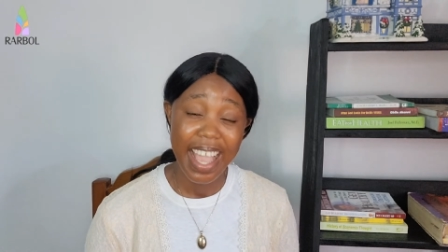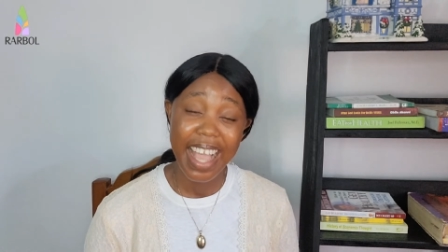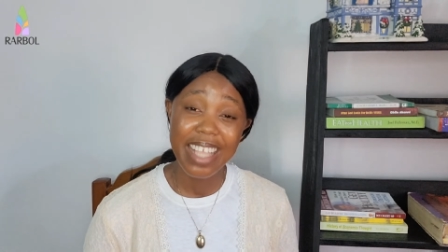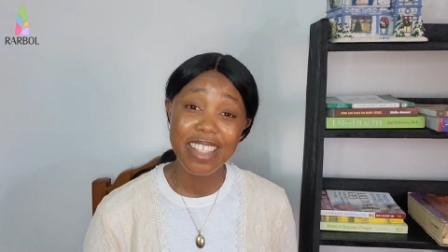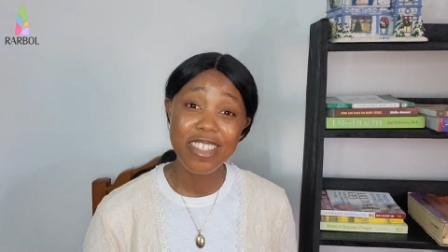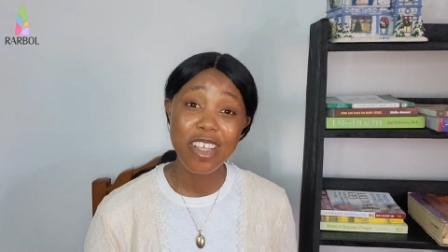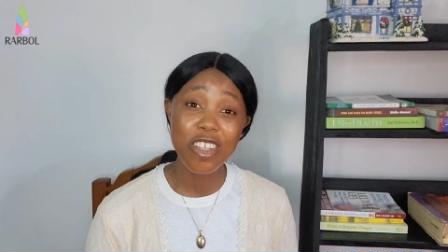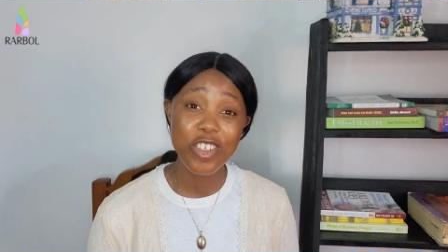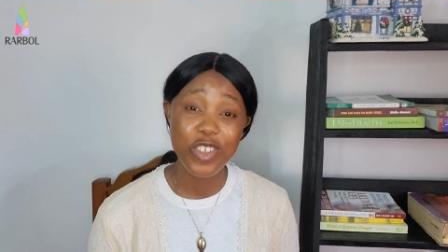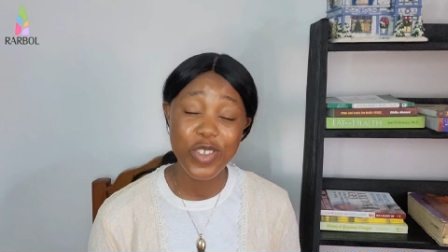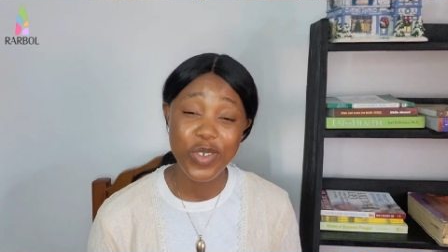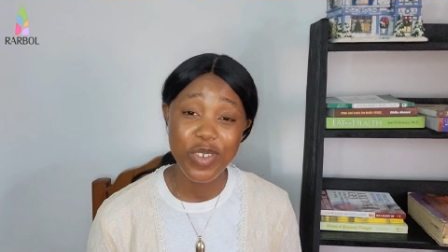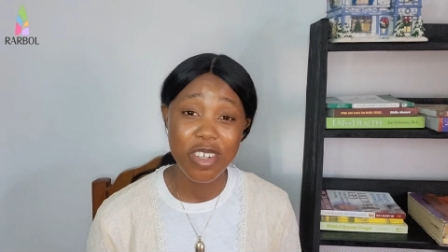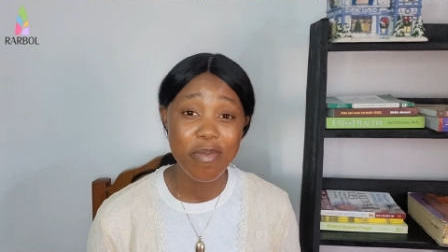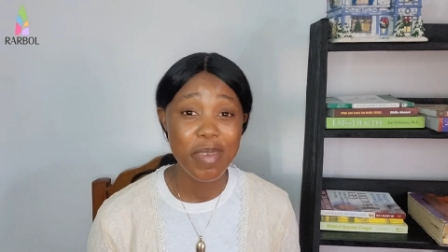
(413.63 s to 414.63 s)
And such
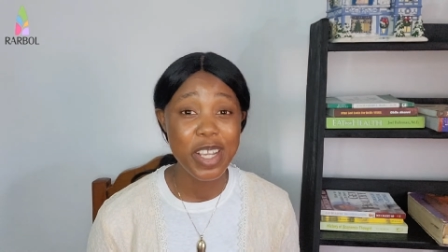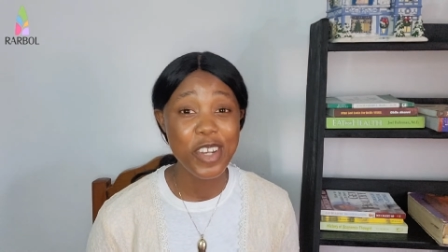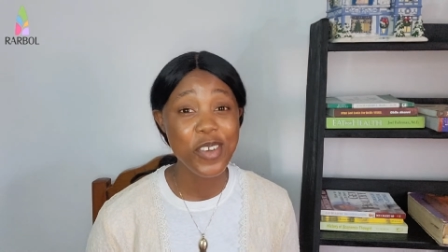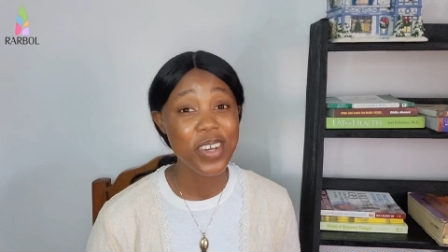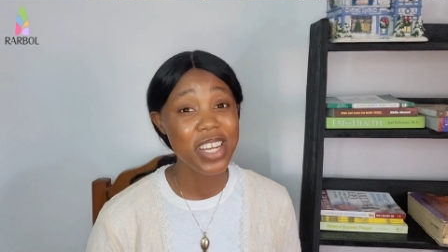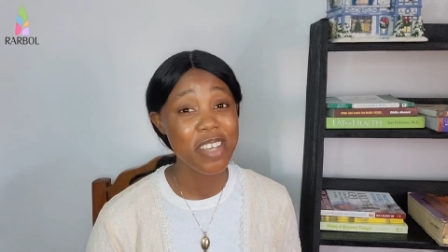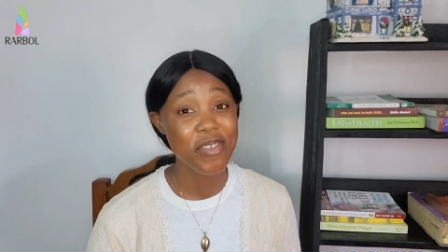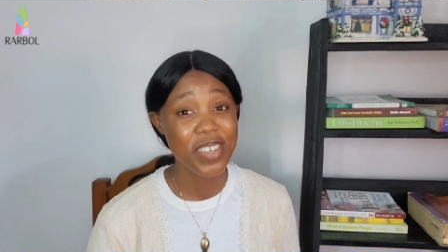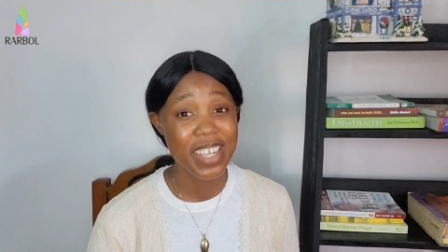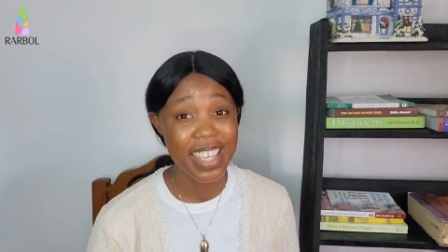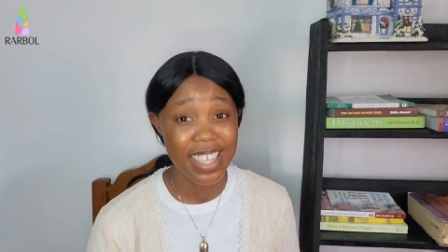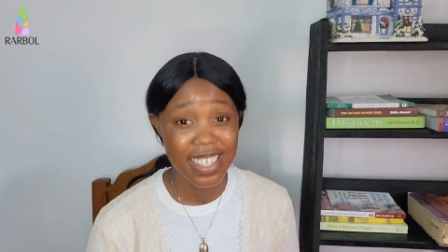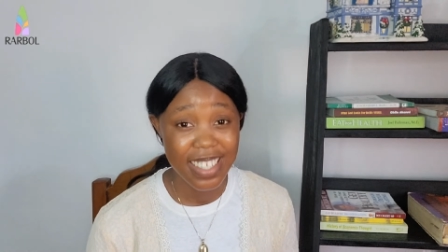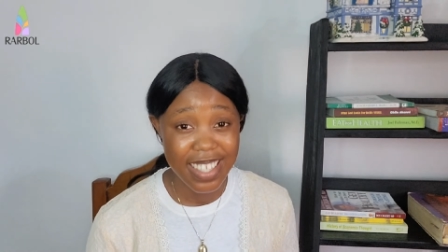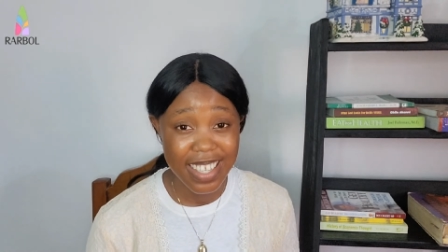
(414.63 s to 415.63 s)
children might not even
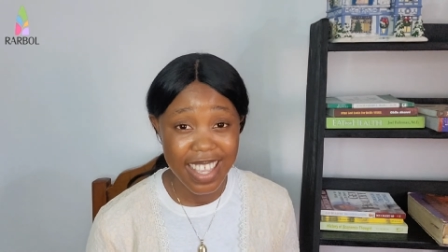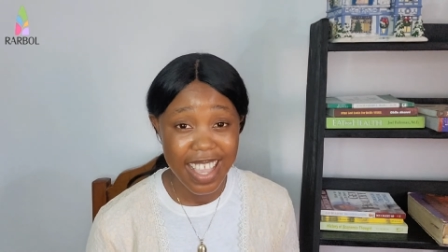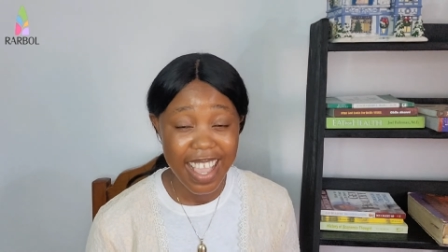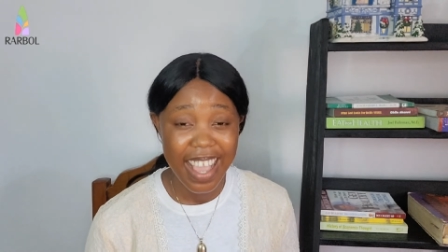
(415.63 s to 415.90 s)
eat.